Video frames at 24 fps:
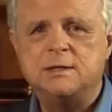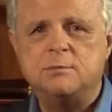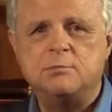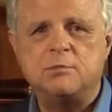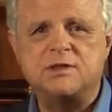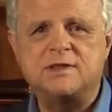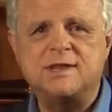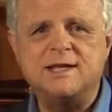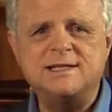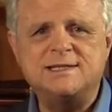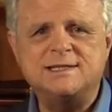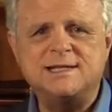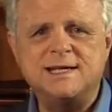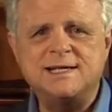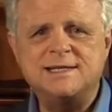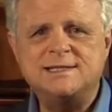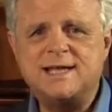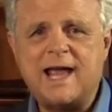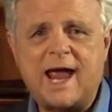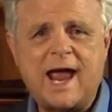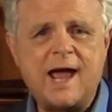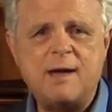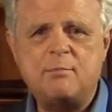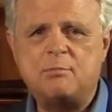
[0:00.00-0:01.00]
But these things
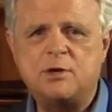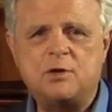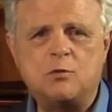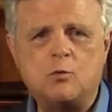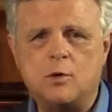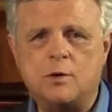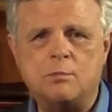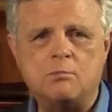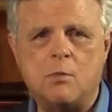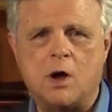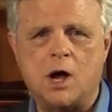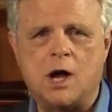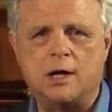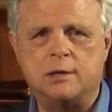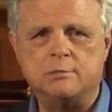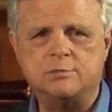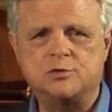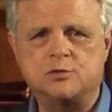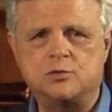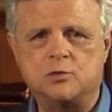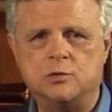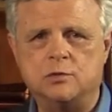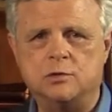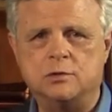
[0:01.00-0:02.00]
happen when
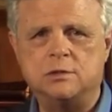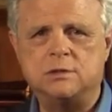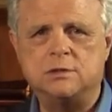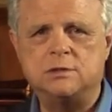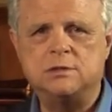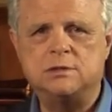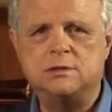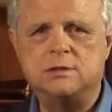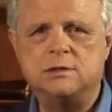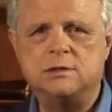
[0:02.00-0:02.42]
mobs rule.